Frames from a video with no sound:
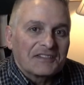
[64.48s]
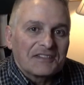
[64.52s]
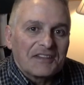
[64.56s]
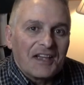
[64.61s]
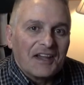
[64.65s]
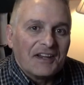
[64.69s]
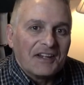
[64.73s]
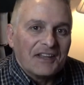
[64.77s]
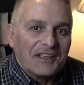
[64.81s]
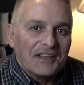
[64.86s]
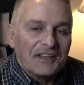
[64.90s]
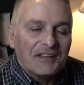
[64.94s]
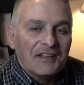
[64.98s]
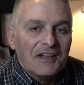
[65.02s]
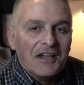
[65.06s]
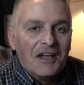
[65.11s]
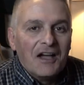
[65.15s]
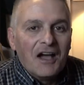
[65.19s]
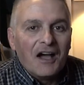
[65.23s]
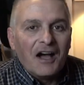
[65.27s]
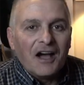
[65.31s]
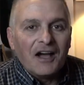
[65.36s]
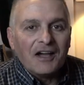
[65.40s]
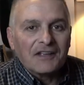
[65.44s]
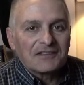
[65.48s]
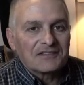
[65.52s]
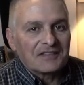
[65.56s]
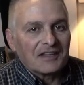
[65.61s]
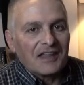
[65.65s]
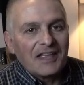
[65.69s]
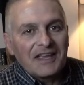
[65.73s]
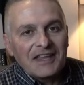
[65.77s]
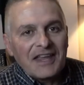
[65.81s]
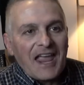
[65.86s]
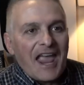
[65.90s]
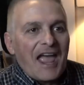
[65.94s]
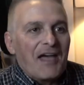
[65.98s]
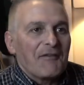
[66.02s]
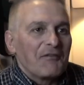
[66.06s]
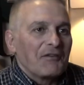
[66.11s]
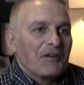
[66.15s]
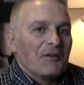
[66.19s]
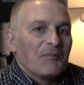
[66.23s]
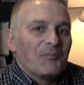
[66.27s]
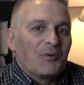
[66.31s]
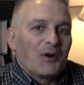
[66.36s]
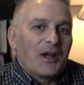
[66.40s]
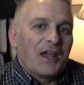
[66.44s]
exciting. It's like
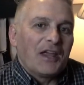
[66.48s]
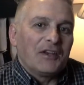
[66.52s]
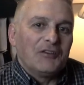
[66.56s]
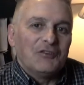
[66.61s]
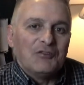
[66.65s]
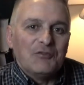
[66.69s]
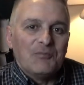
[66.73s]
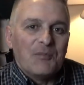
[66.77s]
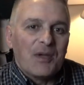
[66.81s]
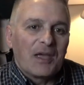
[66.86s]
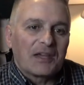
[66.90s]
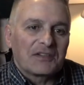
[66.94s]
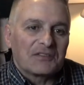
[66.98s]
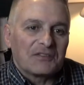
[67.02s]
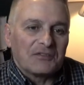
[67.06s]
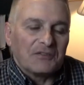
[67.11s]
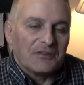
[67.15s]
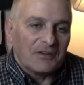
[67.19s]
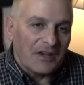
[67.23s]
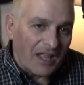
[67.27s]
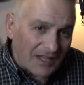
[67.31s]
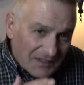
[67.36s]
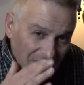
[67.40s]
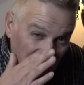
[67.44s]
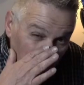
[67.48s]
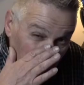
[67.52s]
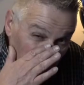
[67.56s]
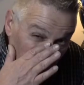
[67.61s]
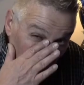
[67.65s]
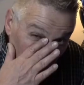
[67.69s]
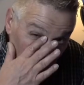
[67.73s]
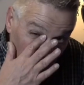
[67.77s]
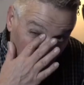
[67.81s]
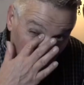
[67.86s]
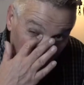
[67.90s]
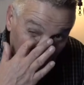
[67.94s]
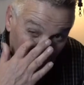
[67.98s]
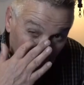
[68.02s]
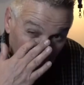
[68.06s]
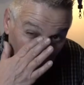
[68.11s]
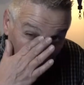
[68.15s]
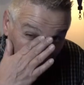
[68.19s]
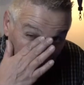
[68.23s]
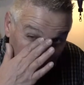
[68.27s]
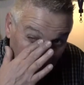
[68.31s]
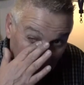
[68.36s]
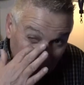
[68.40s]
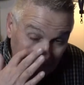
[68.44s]
having a brand new mixer, and that's really one of the
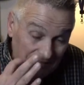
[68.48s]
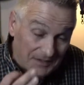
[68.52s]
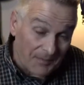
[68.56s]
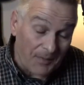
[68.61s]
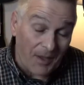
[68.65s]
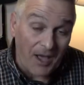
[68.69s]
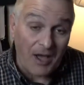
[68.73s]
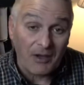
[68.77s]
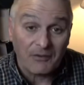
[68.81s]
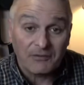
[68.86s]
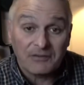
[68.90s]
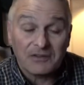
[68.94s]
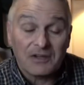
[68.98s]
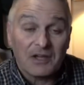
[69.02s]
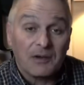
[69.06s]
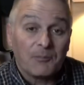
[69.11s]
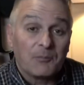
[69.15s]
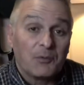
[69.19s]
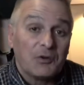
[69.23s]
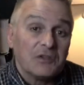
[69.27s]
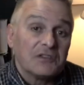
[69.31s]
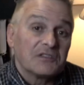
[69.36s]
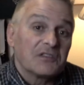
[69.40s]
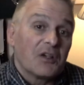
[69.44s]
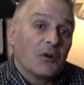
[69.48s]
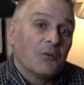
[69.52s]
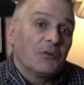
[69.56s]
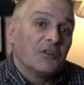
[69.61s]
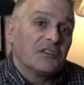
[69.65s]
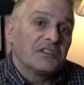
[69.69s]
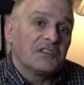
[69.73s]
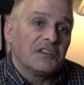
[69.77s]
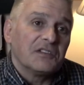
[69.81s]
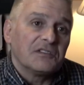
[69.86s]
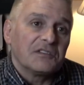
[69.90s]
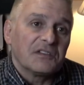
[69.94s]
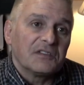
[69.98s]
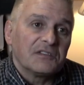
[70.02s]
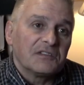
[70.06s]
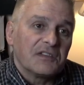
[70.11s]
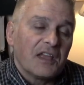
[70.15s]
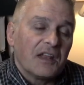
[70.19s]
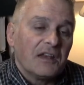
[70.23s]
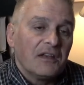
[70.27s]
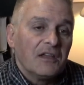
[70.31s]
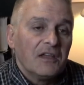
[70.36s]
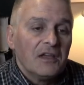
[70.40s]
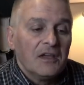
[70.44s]
cool things about Presonus
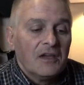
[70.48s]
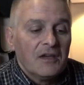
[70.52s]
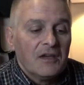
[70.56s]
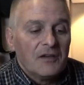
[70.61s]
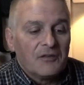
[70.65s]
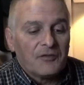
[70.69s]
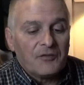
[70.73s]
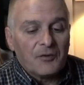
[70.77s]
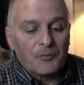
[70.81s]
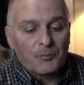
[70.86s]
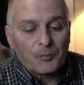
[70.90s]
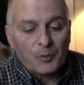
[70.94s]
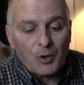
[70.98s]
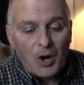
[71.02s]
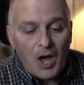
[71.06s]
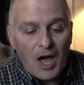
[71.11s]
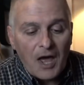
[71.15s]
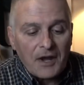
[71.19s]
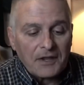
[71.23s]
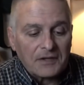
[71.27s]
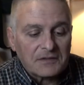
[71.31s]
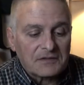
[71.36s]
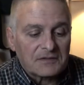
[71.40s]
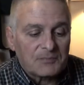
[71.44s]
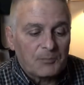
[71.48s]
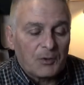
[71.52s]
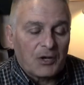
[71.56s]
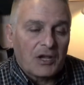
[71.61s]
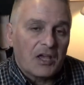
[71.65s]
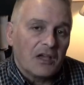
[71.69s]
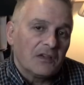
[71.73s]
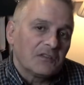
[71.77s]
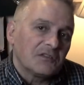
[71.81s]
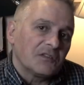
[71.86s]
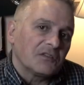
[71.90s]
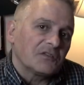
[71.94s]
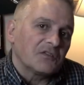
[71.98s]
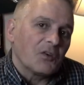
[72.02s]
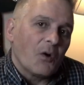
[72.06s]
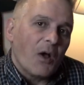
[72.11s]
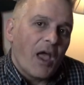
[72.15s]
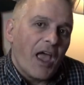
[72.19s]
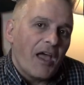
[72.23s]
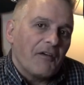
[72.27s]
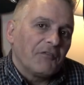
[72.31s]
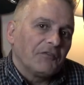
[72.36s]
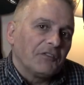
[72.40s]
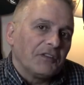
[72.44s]
is that their products, because they're so
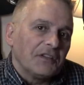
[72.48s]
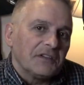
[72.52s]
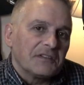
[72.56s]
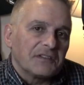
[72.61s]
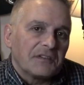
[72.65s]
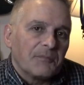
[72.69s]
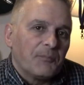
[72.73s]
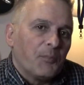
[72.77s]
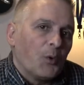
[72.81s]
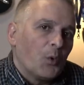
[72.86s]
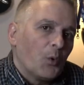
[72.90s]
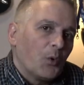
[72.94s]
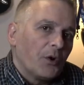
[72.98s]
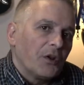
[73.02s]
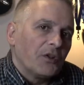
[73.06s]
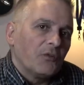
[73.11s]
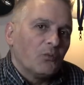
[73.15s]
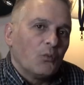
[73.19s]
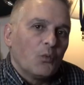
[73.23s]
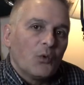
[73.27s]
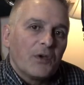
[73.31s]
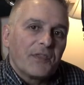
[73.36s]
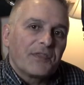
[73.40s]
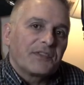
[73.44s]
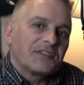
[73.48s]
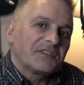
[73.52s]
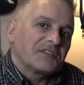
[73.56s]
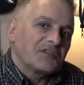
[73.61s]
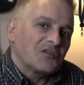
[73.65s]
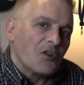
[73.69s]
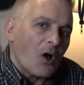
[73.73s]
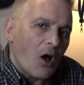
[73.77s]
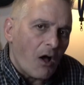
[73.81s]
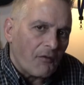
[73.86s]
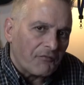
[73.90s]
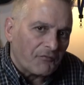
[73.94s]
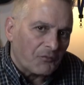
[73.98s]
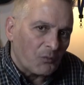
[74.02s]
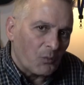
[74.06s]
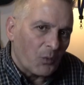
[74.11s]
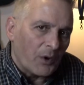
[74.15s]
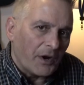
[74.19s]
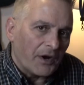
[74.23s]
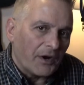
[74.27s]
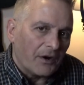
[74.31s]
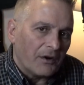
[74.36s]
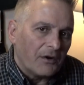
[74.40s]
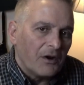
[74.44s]
heavily supported with
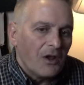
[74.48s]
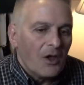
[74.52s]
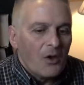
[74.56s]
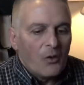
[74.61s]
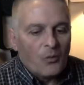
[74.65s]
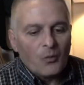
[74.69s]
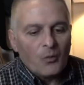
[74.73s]
software,